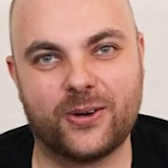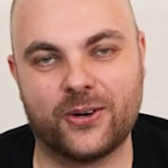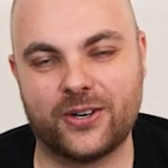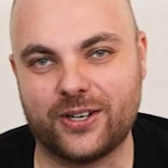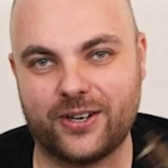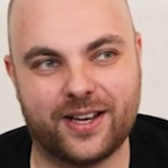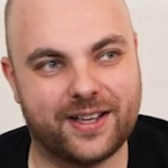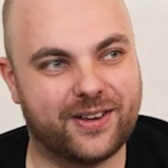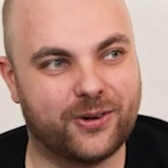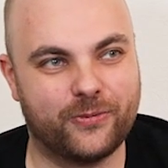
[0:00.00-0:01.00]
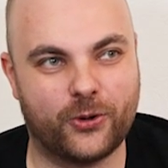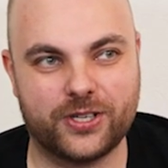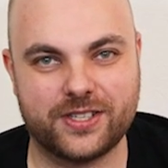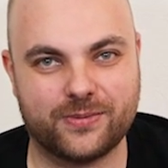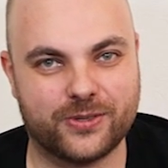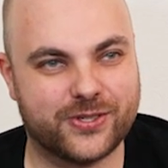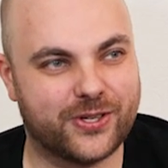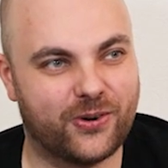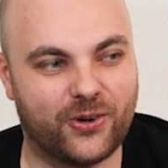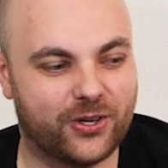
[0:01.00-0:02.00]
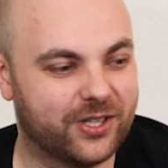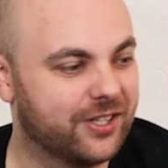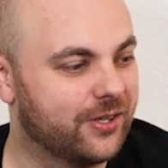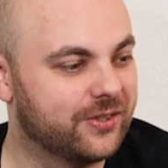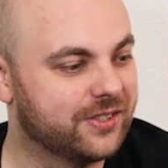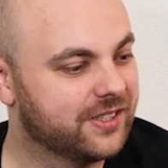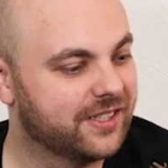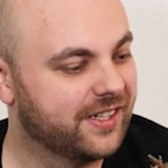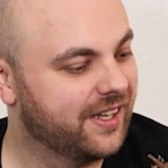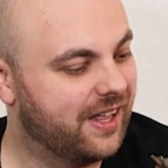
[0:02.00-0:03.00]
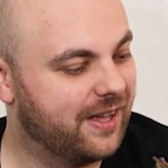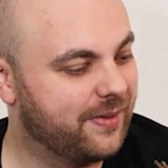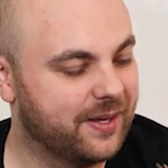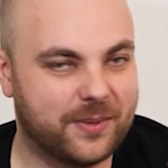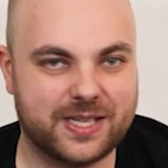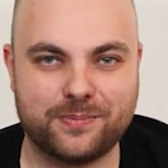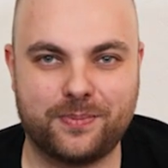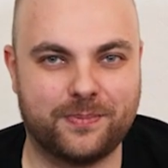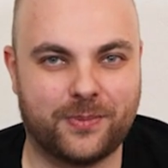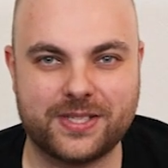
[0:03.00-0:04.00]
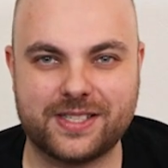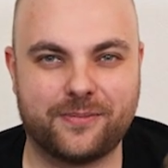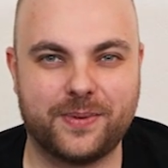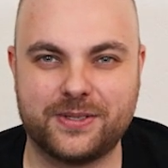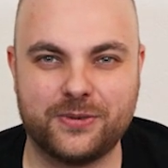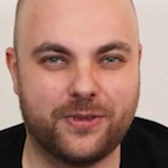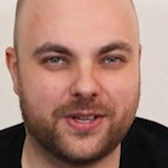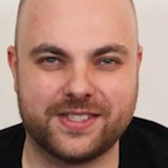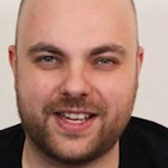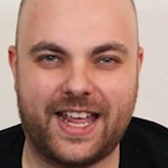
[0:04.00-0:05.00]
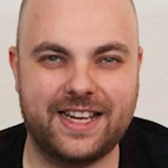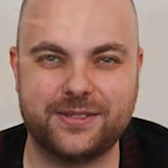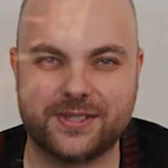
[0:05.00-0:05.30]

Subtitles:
long ago. I converted this one so long ago. I think it must have been 2008 or